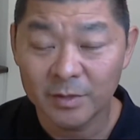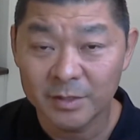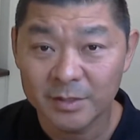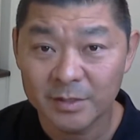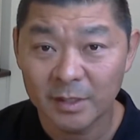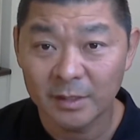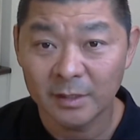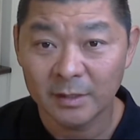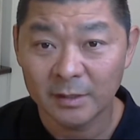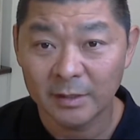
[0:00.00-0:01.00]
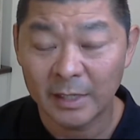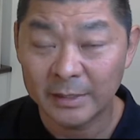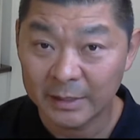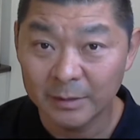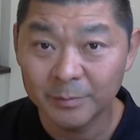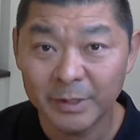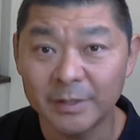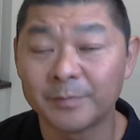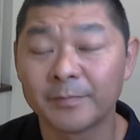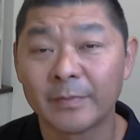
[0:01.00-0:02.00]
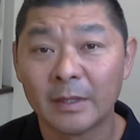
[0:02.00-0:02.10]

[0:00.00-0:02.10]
is at the company,